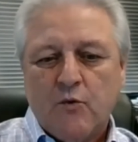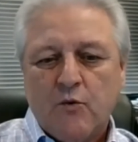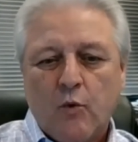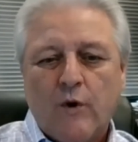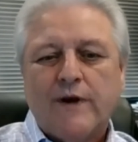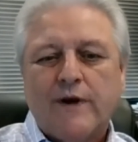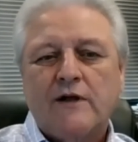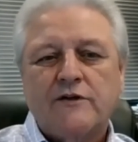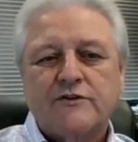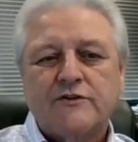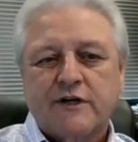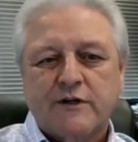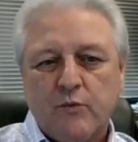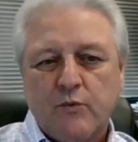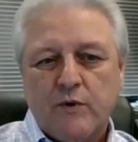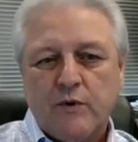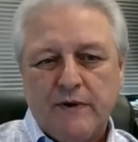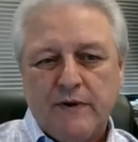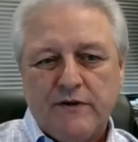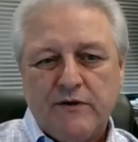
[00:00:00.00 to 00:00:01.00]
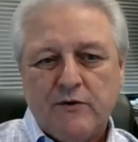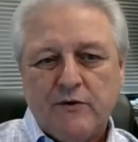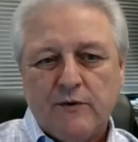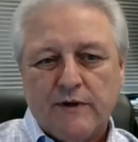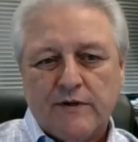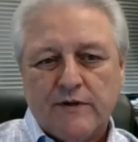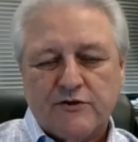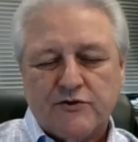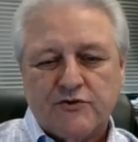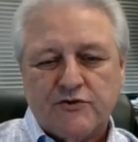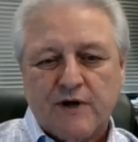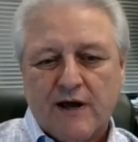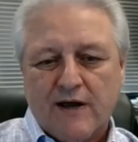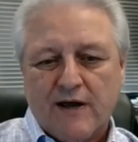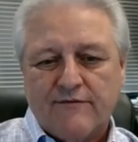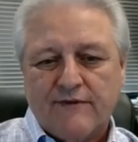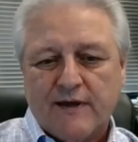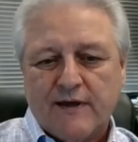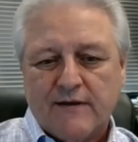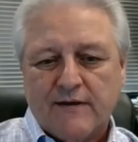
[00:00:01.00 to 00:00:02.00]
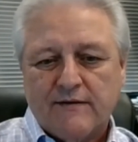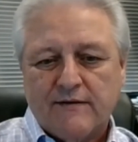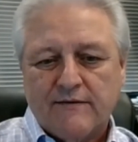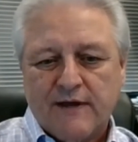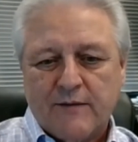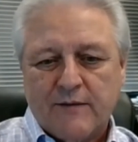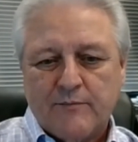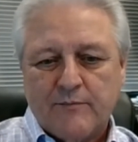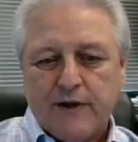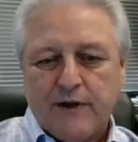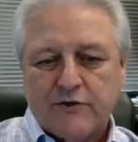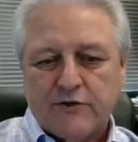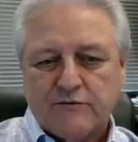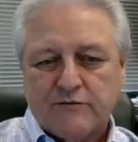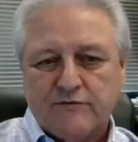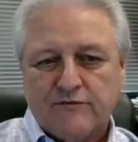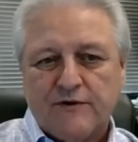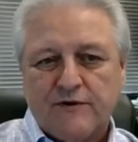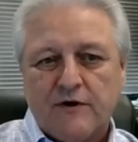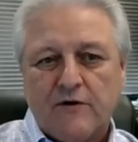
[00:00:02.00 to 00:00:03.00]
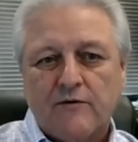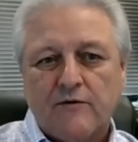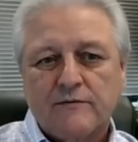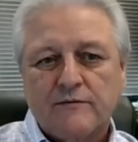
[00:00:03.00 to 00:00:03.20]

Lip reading: What else could we be doing to drive that patient flow?